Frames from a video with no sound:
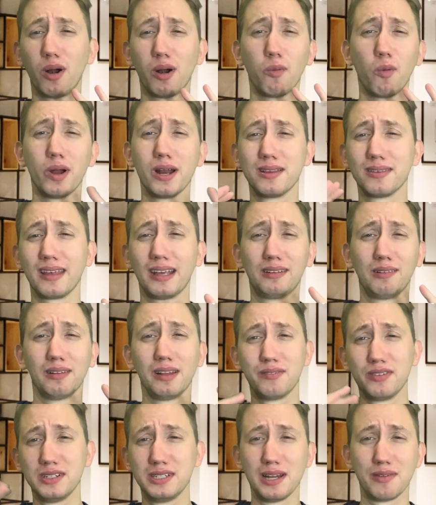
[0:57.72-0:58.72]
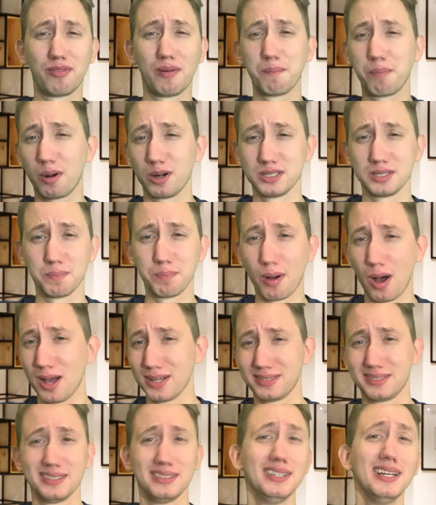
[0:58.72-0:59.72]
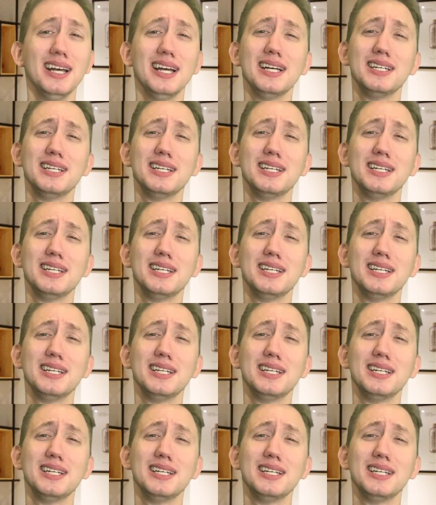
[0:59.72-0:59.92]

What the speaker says: what it's like to live in different parts of Boston.